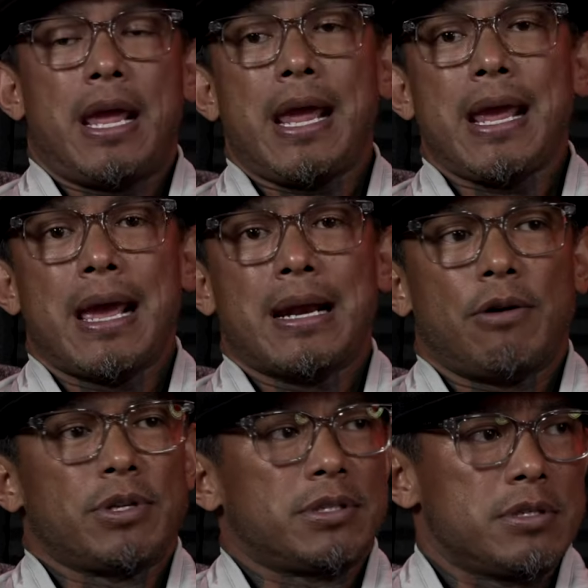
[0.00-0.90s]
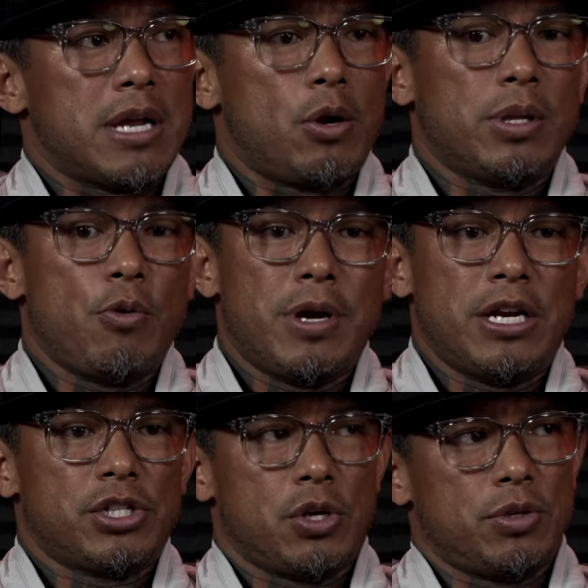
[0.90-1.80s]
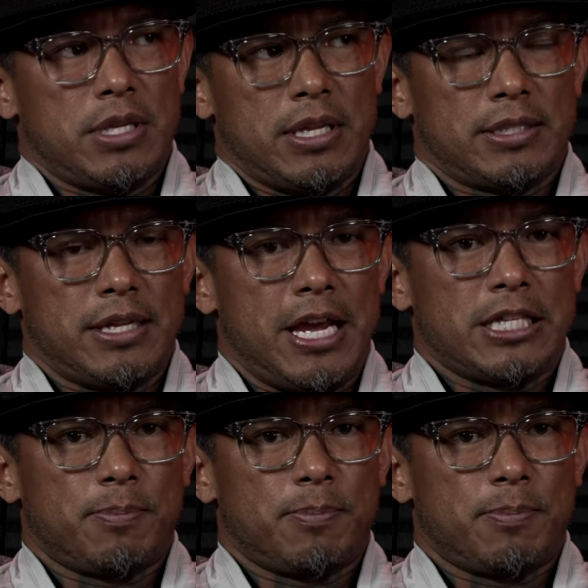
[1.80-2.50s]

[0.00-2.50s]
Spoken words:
And I was not only winning shows in the States,